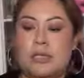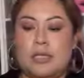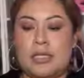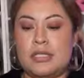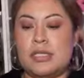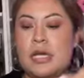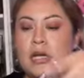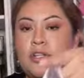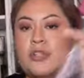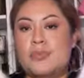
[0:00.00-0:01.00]
This
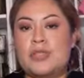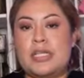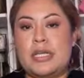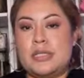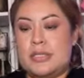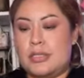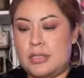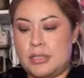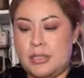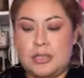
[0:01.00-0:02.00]

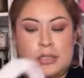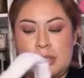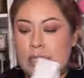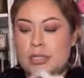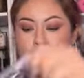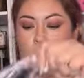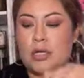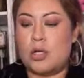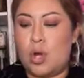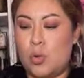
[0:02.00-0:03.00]
100% is
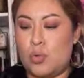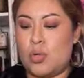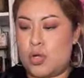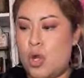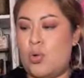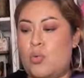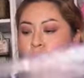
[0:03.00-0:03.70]
a no-no.